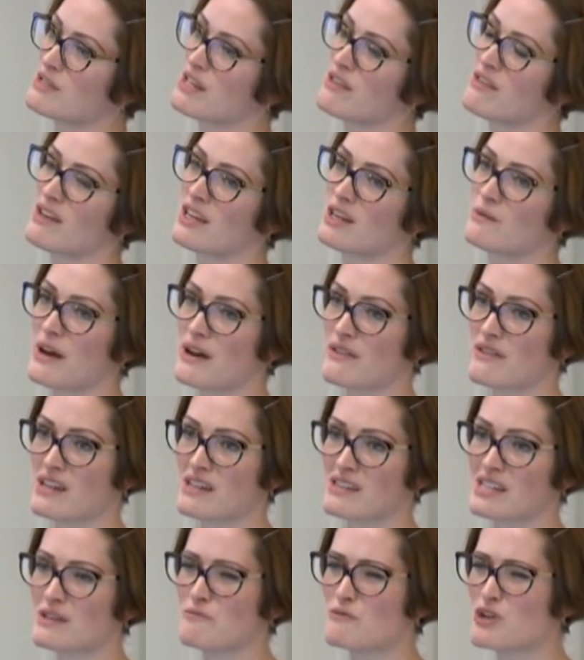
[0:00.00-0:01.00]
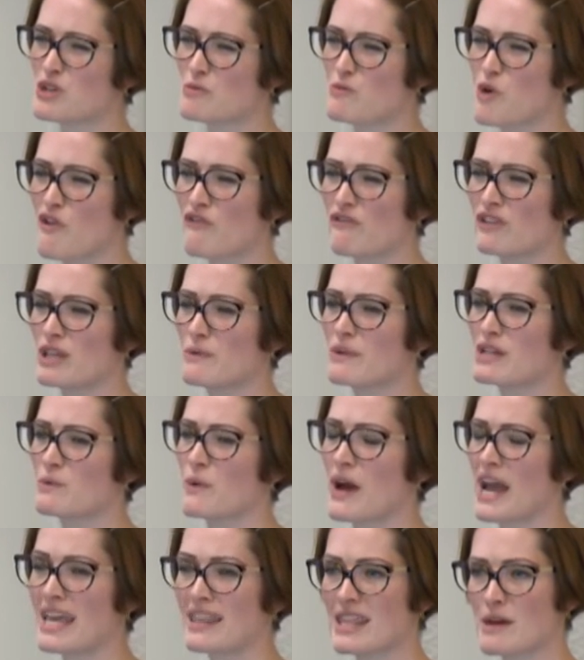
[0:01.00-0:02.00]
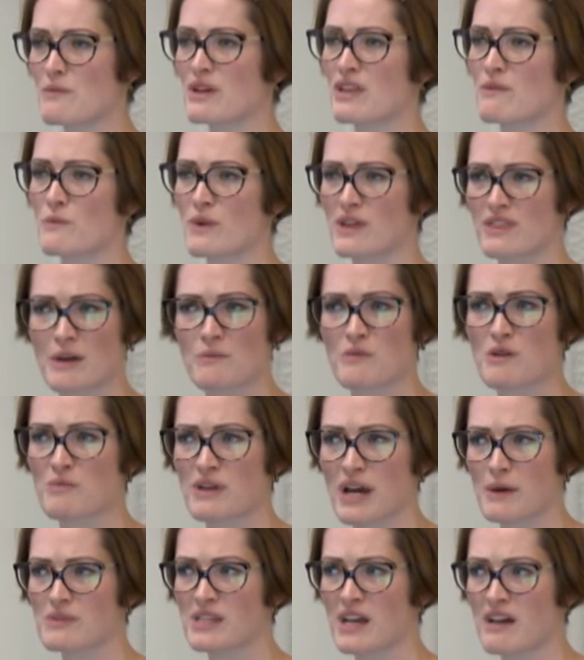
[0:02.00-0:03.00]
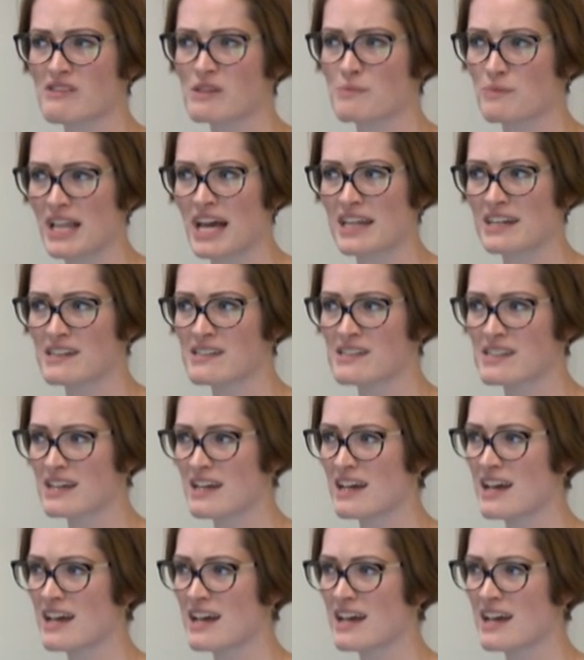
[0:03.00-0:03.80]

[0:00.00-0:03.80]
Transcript: are thinking about things in a much more fluid way than we perhaps are as planners.